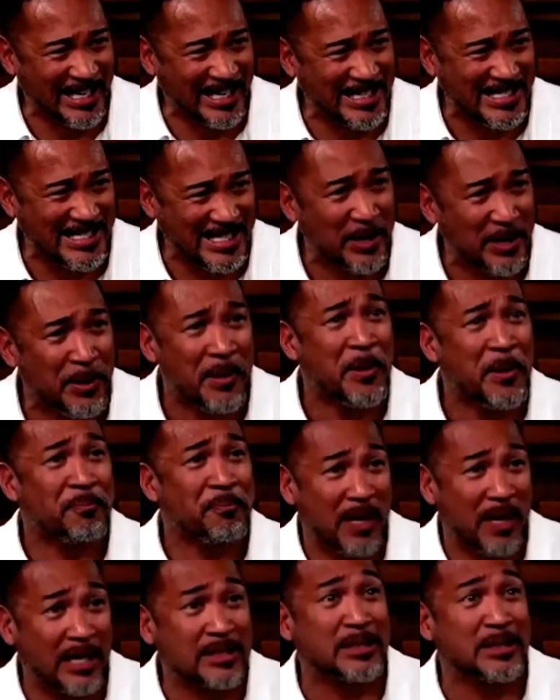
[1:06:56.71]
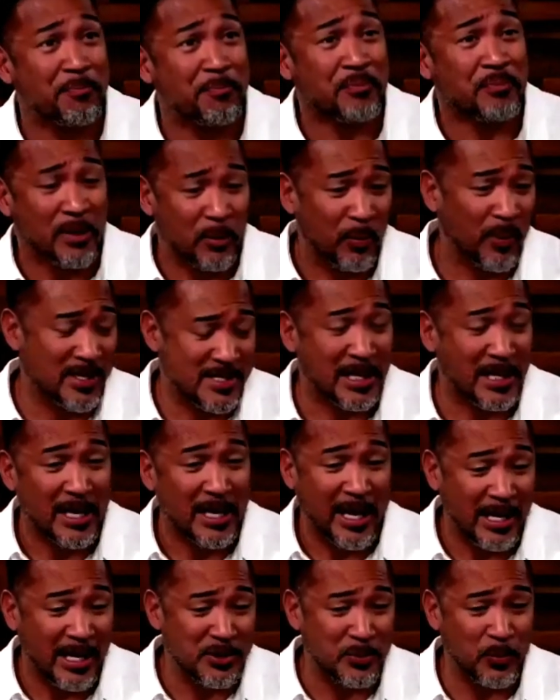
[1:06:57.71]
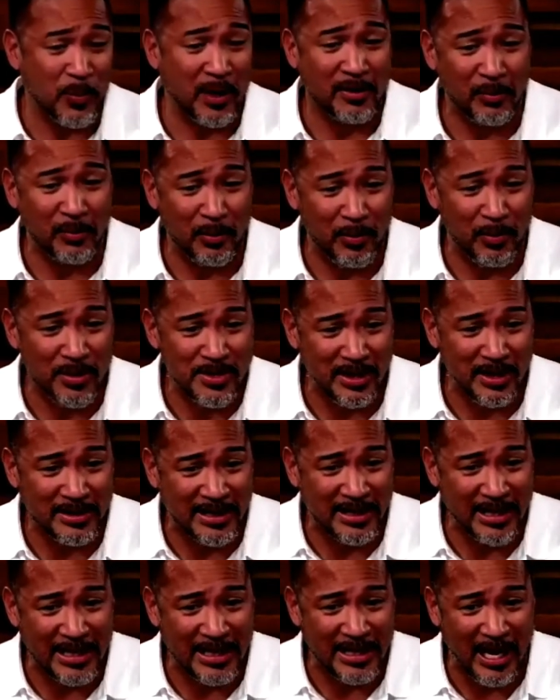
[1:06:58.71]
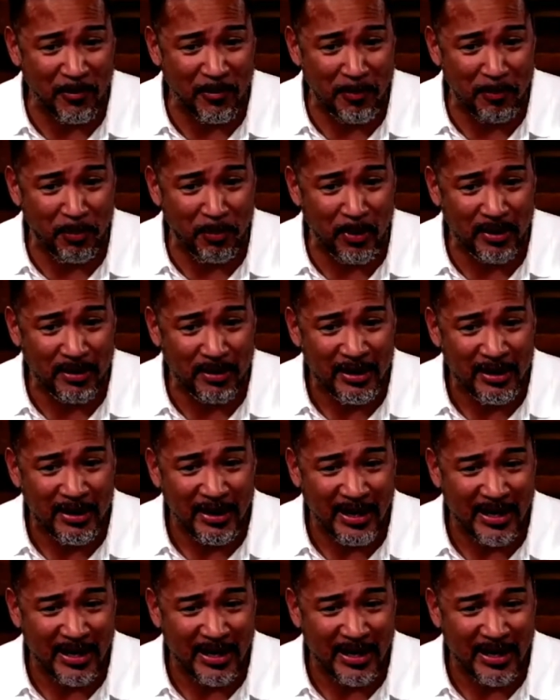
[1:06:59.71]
It's it's what is it? It's what? Well, what was our DEI report?